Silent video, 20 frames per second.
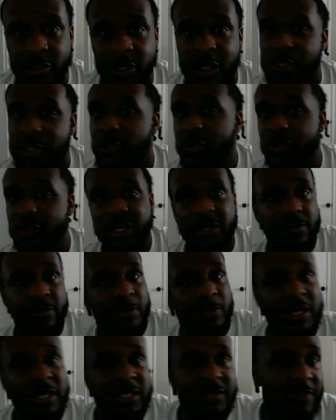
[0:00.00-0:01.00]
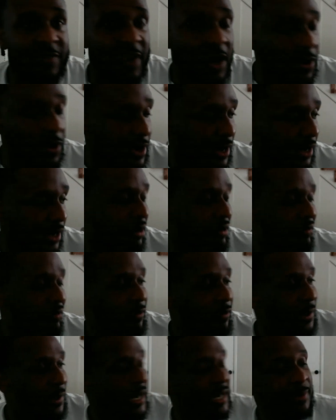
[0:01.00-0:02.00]
you see the months varying from
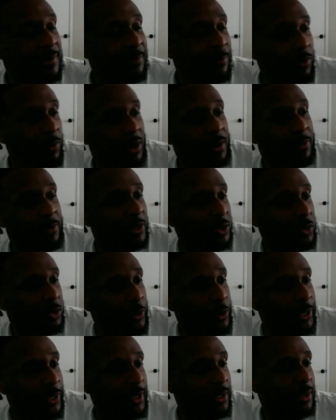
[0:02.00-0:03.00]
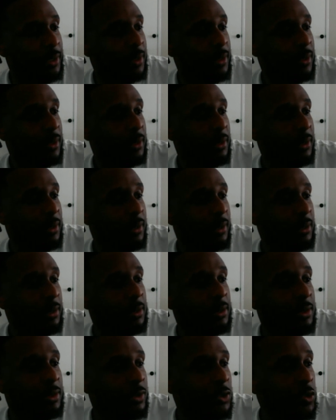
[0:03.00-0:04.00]
any point between
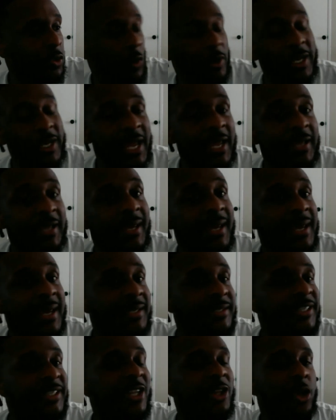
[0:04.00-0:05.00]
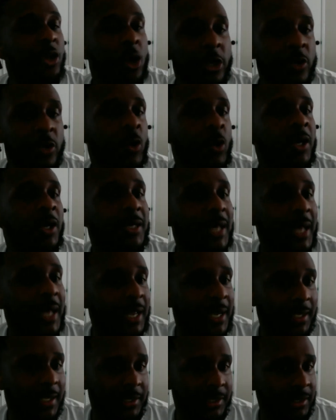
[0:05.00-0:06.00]
28 days to 31
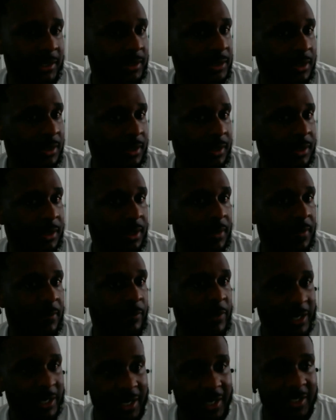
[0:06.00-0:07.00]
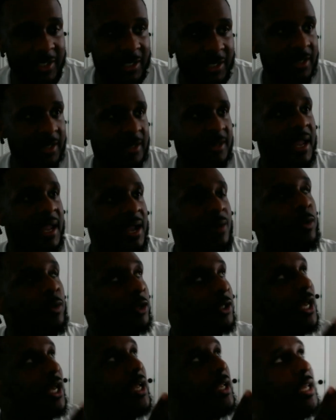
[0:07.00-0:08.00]
days because they were
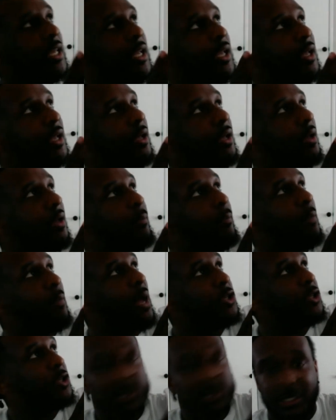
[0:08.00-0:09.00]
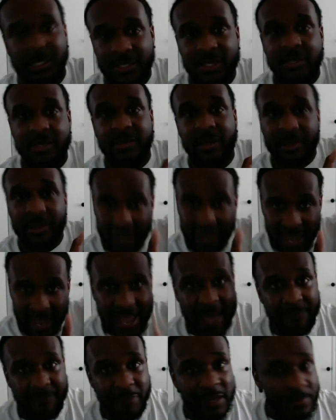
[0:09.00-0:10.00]
taking measurements. They had
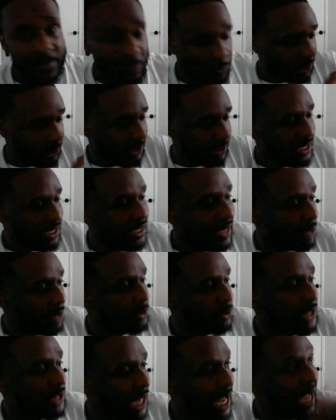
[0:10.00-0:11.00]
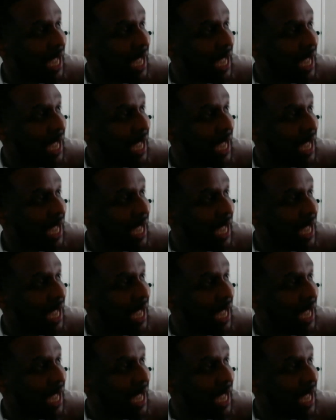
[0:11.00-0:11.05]
people sitting outside